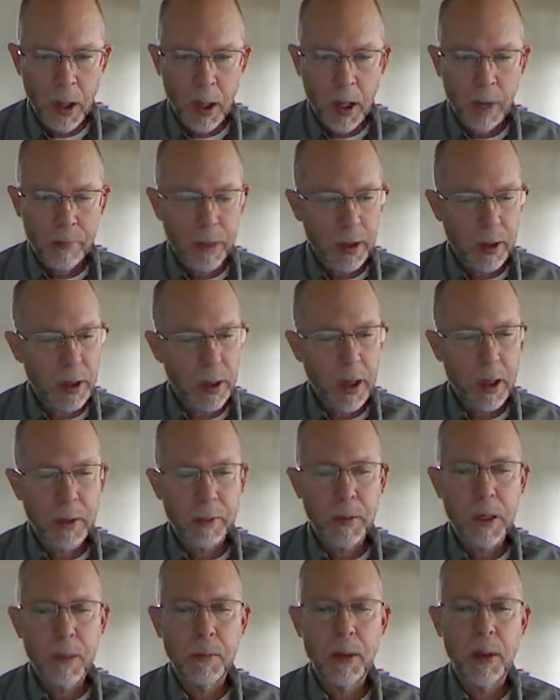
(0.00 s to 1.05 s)
I've had a lot of
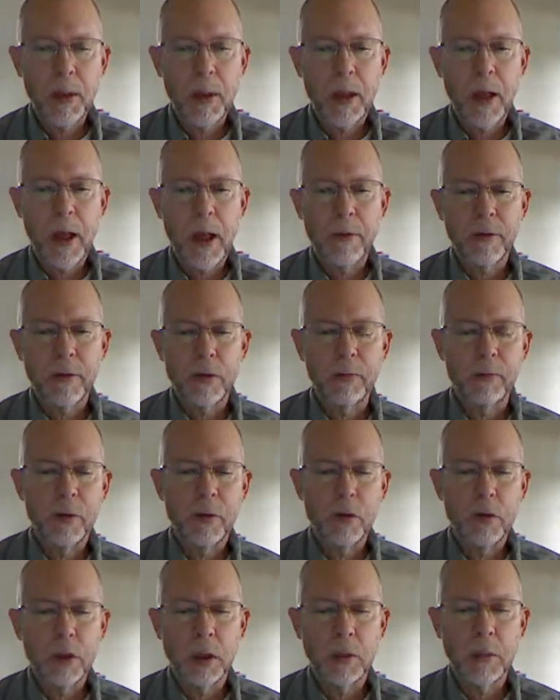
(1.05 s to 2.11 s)
people have
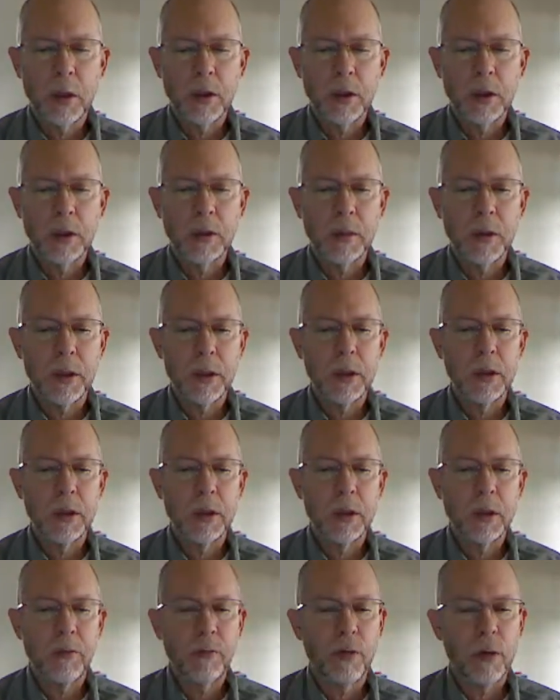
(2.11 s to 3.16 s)
confusion about this because
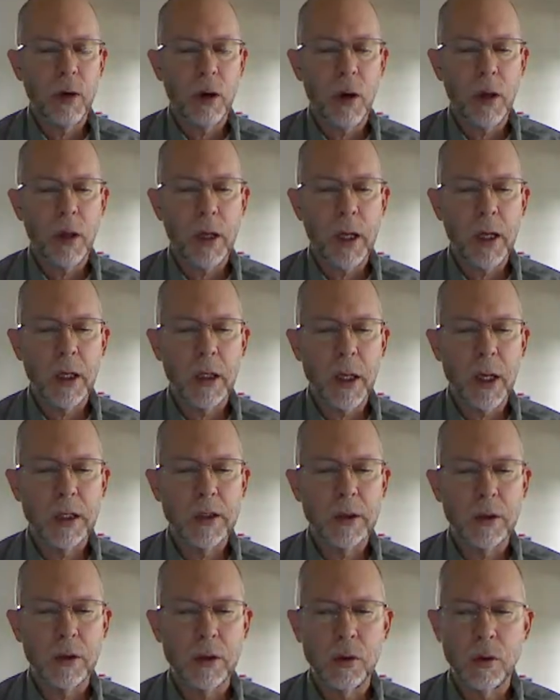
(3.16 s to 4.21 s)
different online
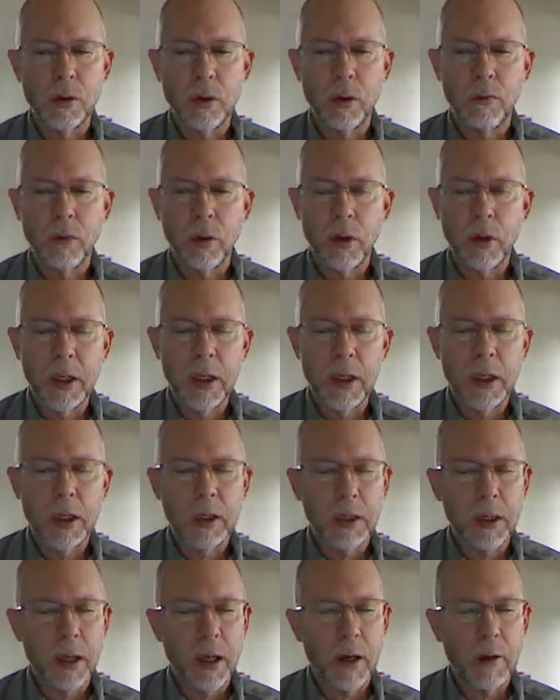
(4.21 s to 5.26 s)
classes do different
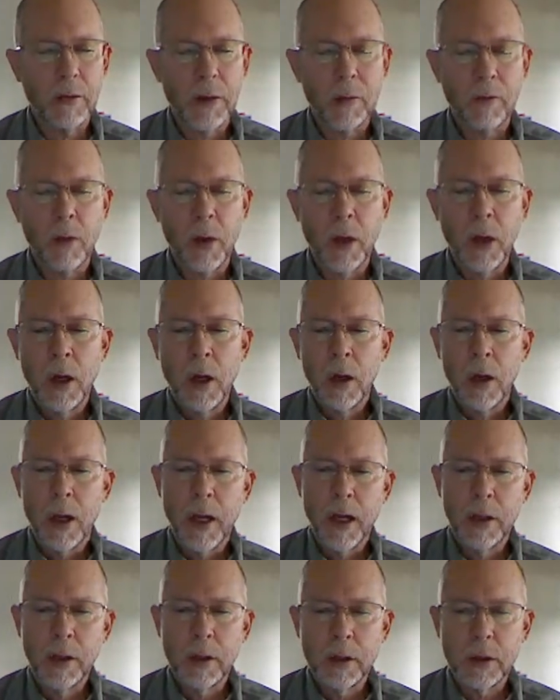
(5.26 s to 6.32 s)
things. A lot of them
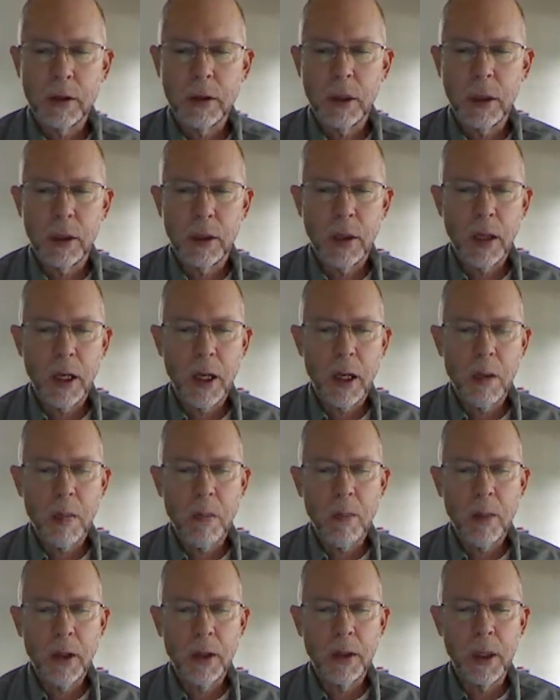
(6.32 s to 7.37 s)
end at Sunday
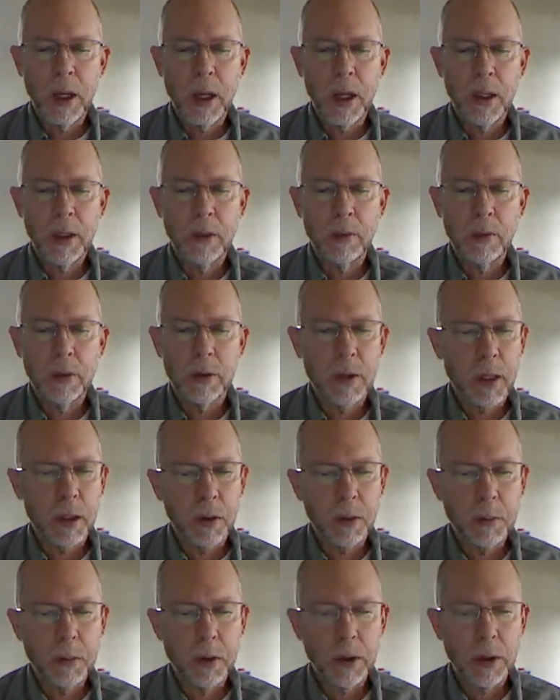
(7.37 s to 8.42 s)
midnight, which I
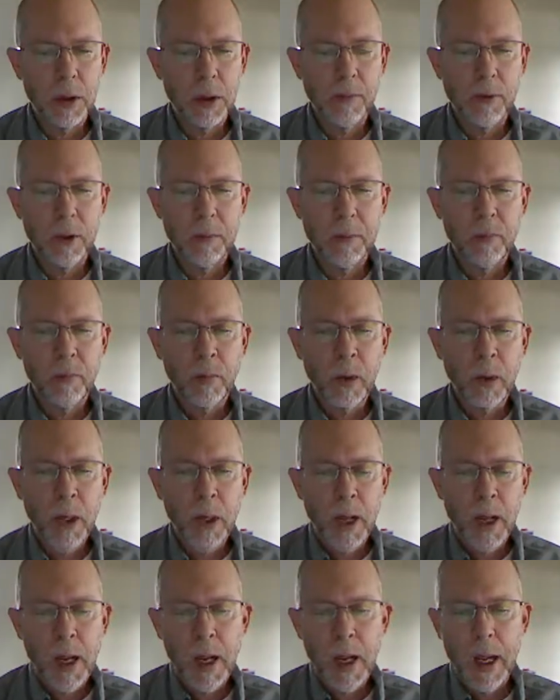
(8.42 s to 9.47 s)
don't believe in.
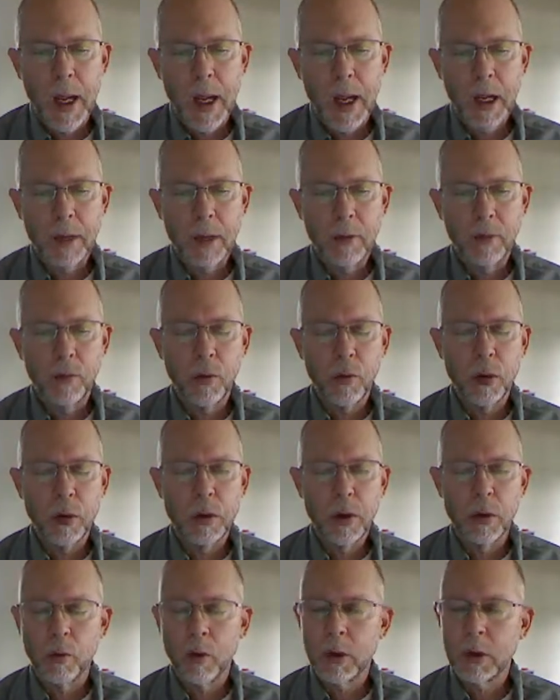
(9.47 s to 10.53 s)
And I've worked
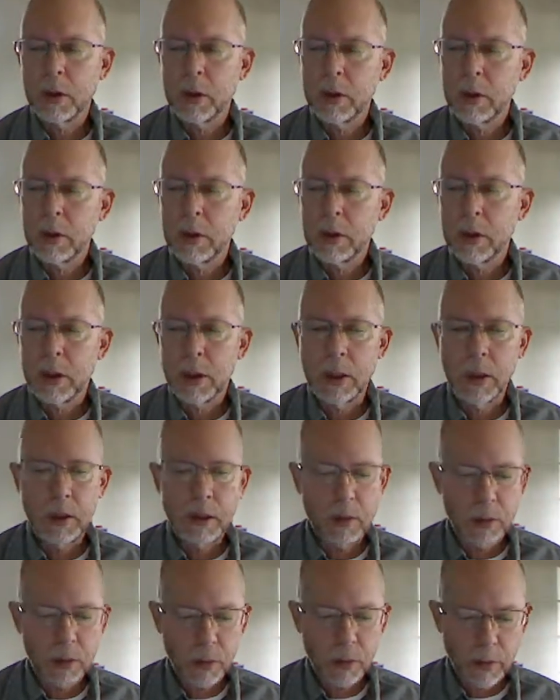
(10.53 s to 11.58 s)
on this, and
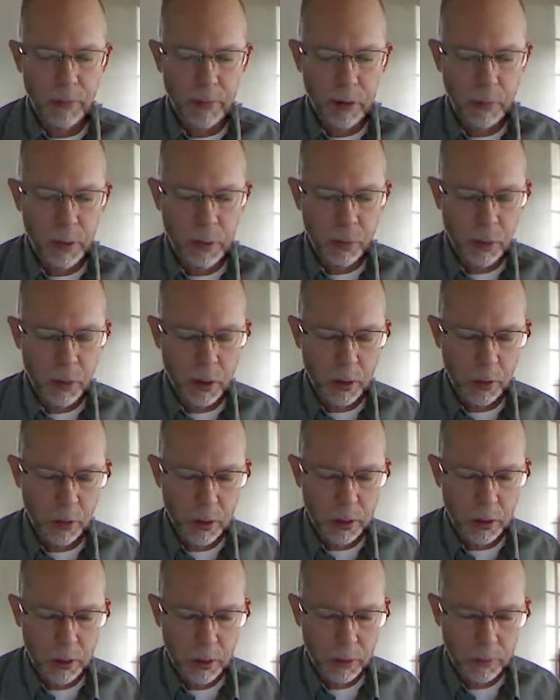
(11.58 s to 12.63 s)
this is what I've come up with.
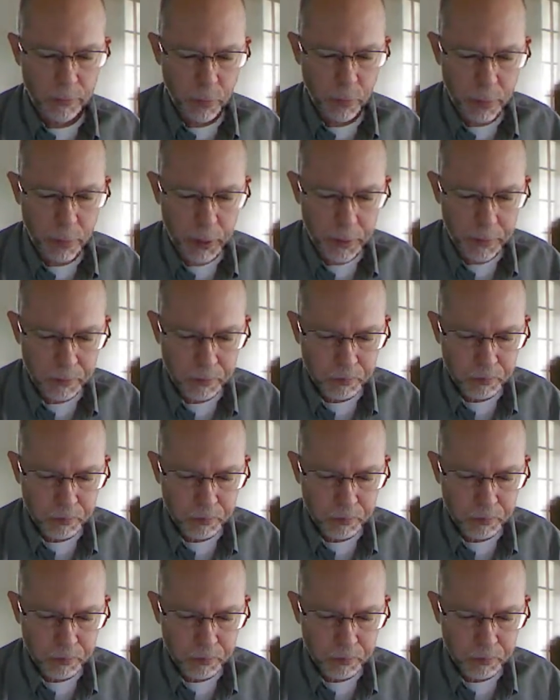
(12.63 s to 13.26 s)
Works good for me.